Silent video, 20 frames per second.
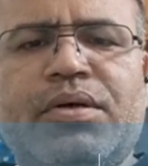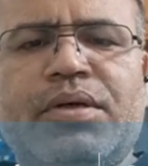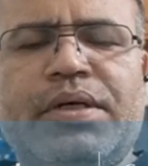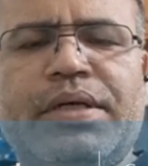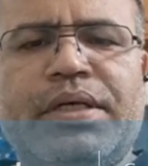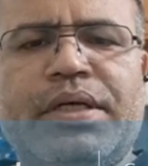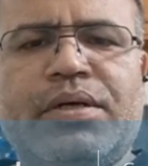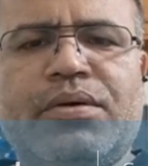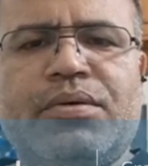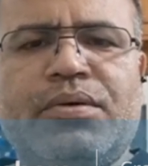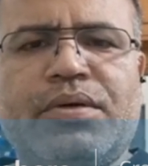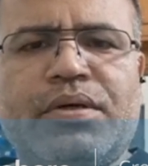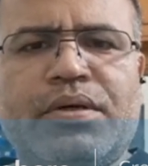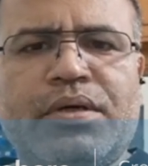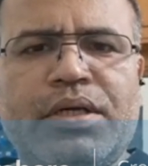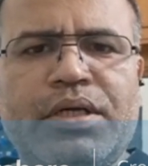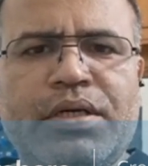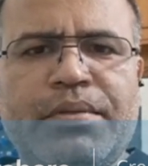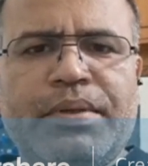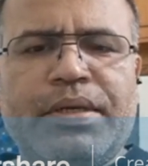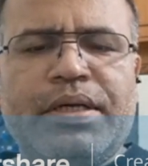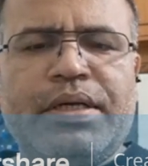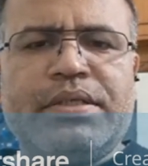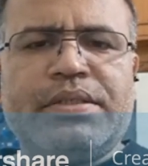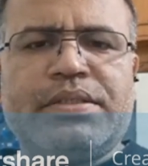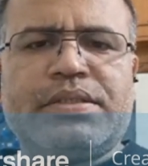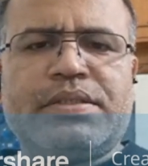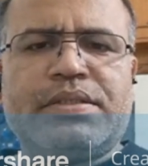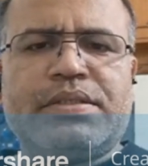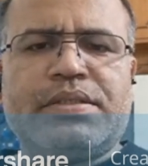India got
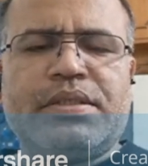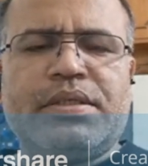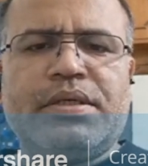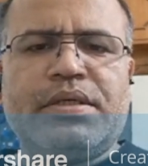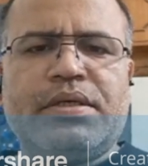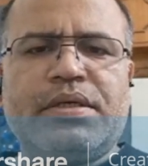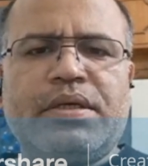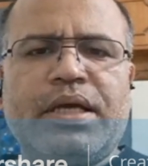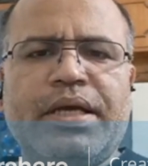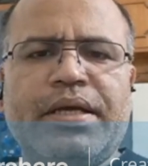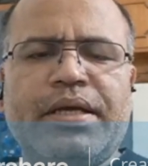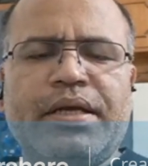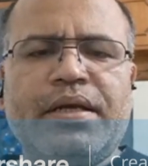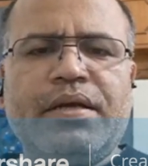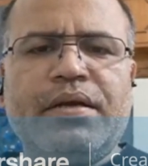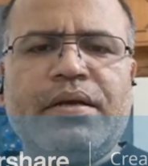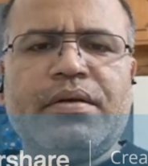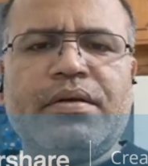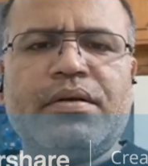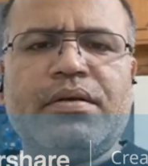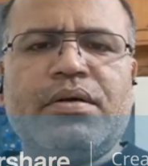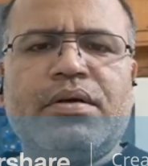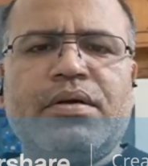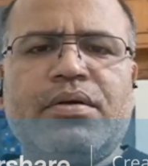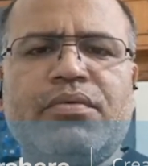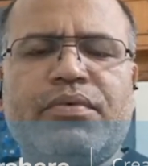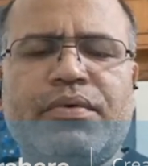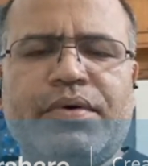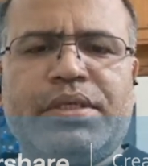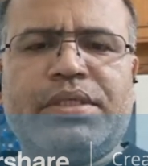independence in
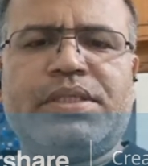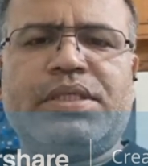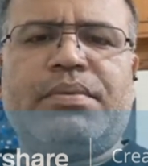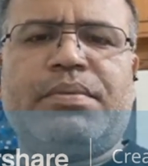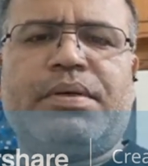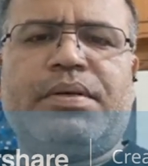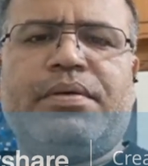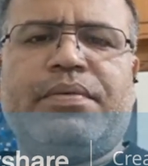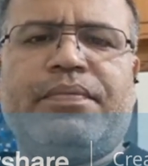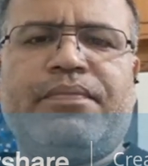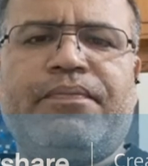1947.